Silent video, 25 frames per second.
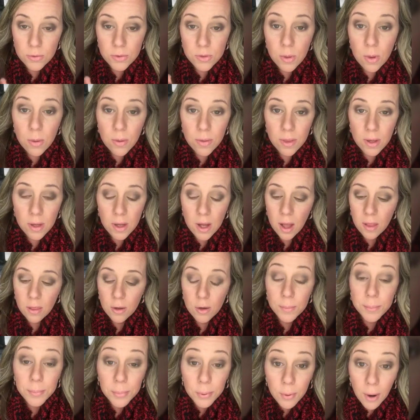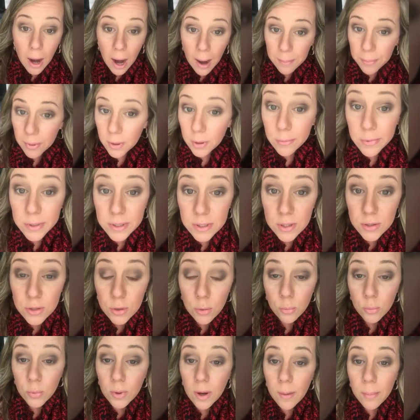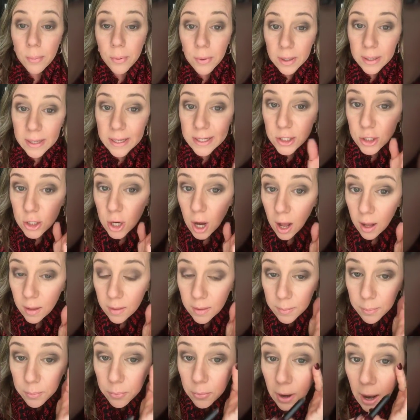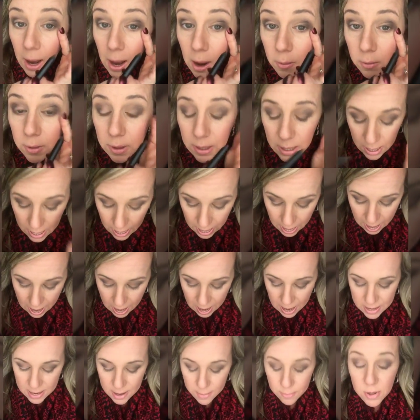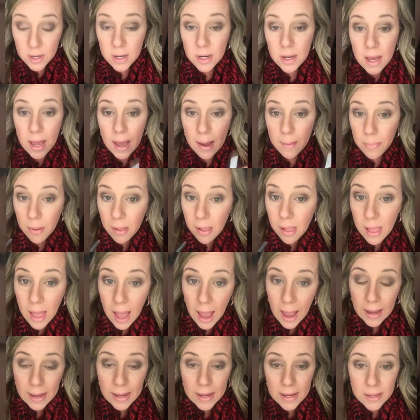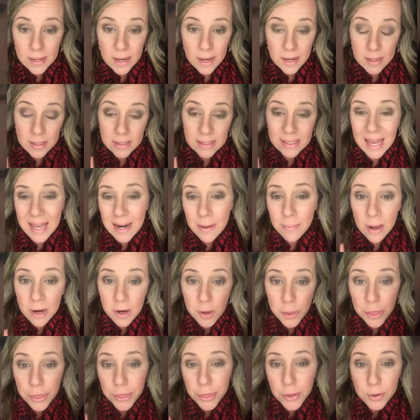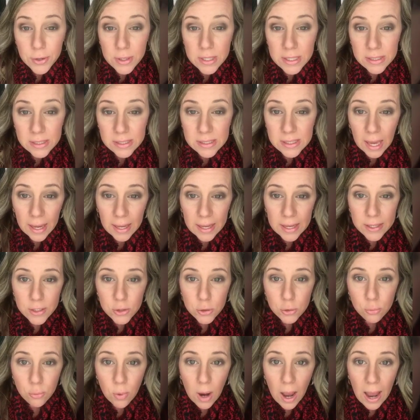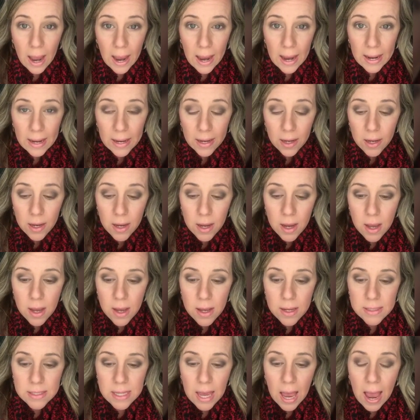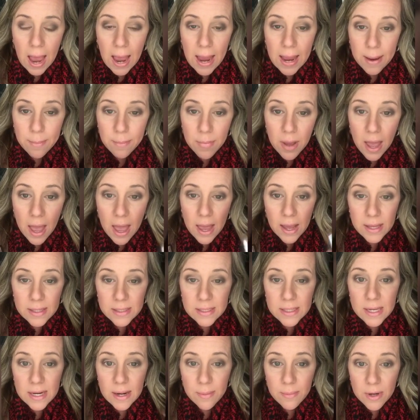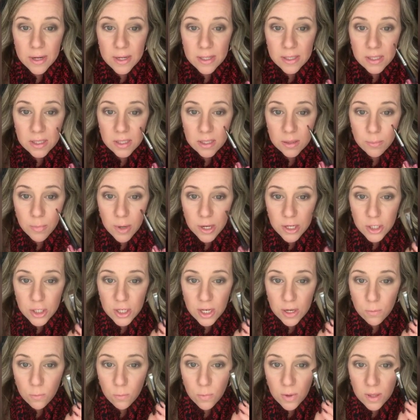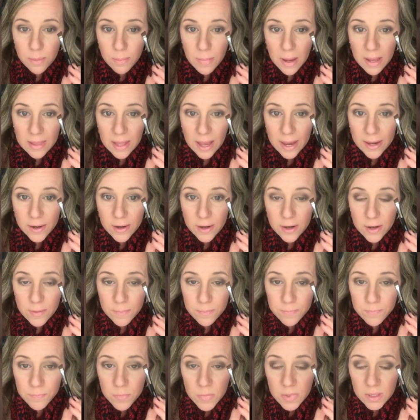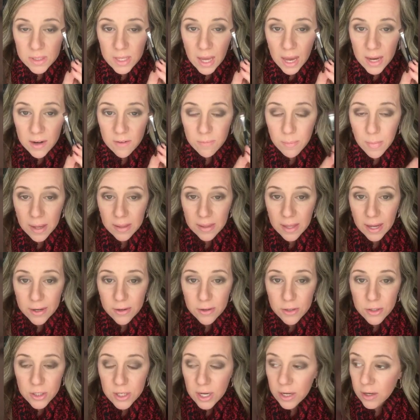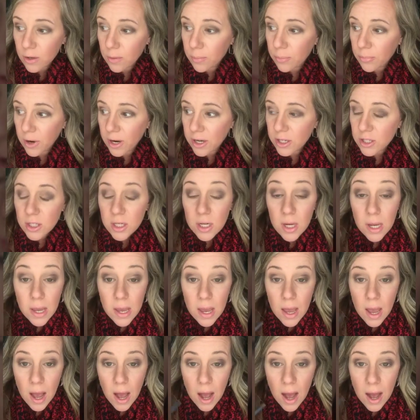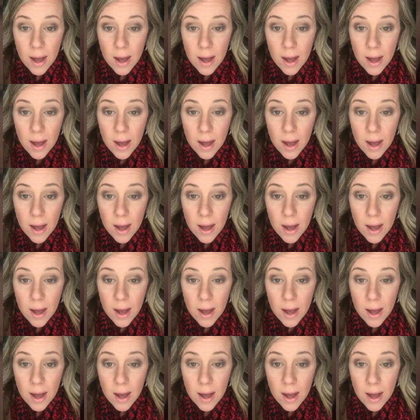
use the color Proper, which is a real pretty chocolate brown, and I'm going to apply it, and it's got about a 30-second dry time because then I'm going to smudge it with my liner side of my liner shader brush